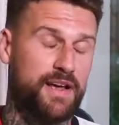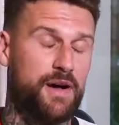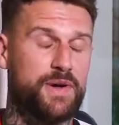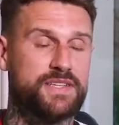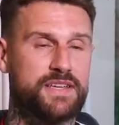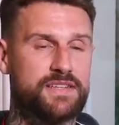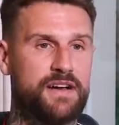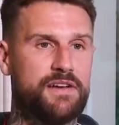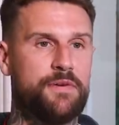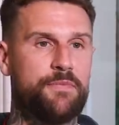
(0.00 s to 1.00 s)
I can't wait to get
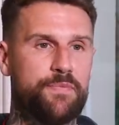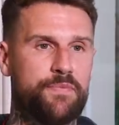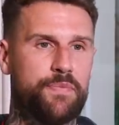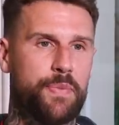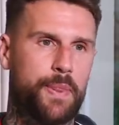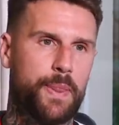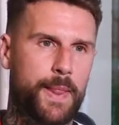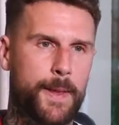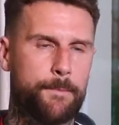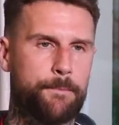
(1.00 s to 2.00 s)
started. What's the
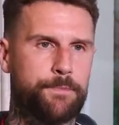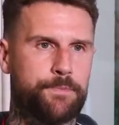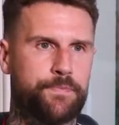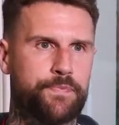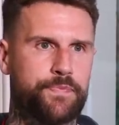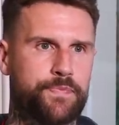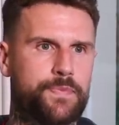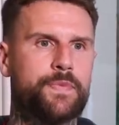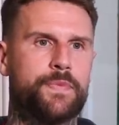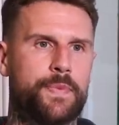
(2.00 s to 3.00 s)
process been like for you
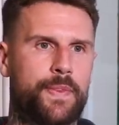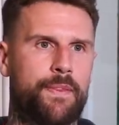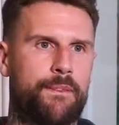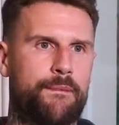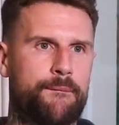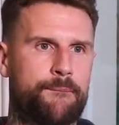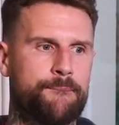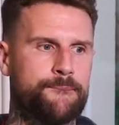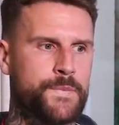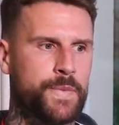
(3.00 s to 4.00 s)
over these last few months?
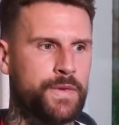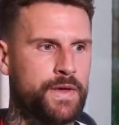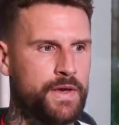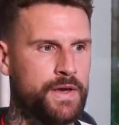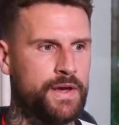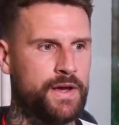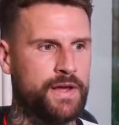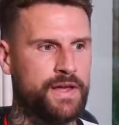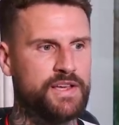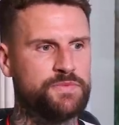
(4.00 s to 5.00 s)

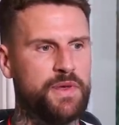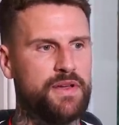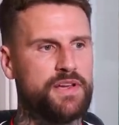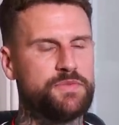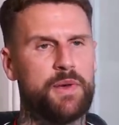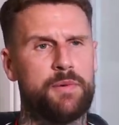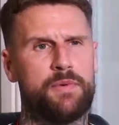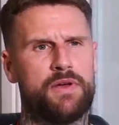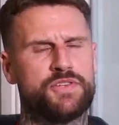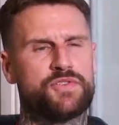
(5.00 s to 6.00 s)
Yeah, it's been
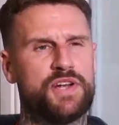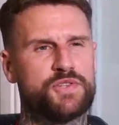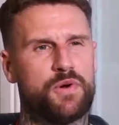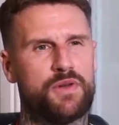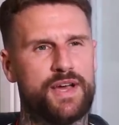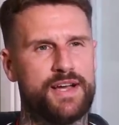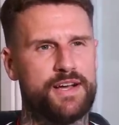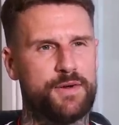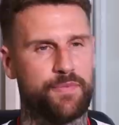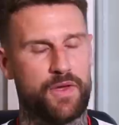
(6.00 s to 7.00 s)
a, a strange one.
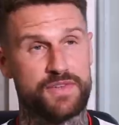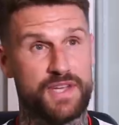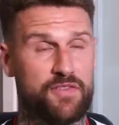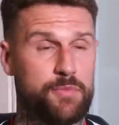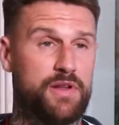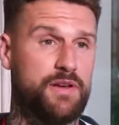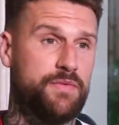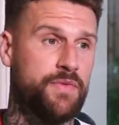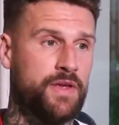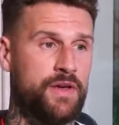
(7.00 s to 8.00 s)
Um, obviously, I haven't been a,
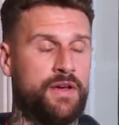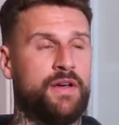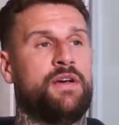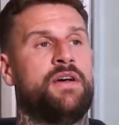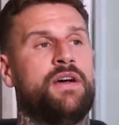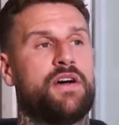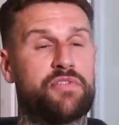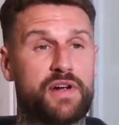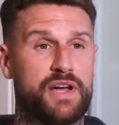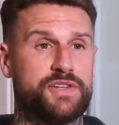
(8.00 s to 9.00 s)
a
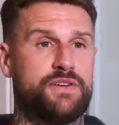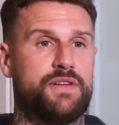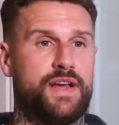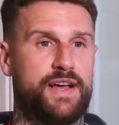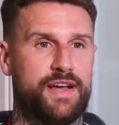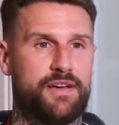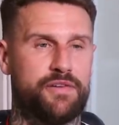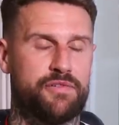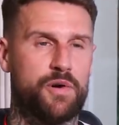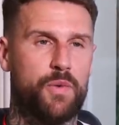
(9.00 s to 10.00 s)
free agent uh,
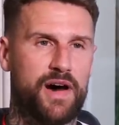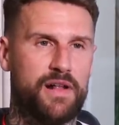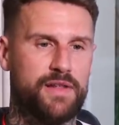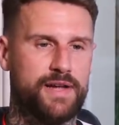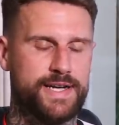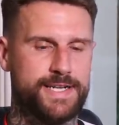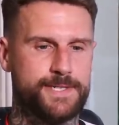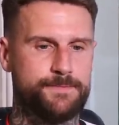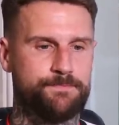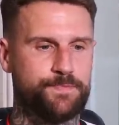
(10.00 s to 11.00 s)
for a while.
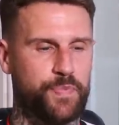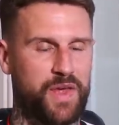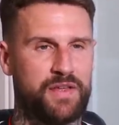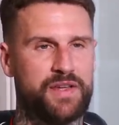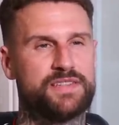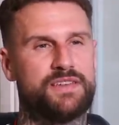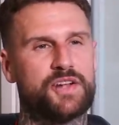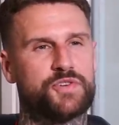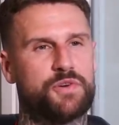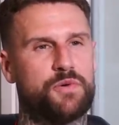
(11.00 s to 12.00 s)
Um, I think it's
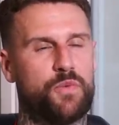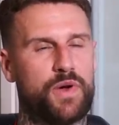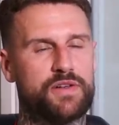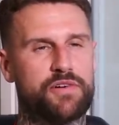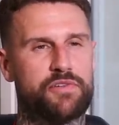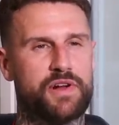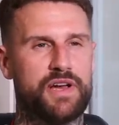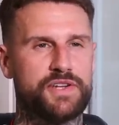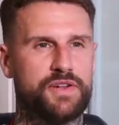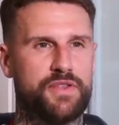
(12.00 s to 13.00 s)
natural when you're a
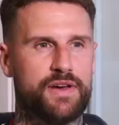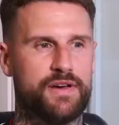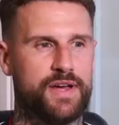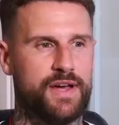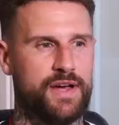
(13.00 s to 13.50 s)
free agent that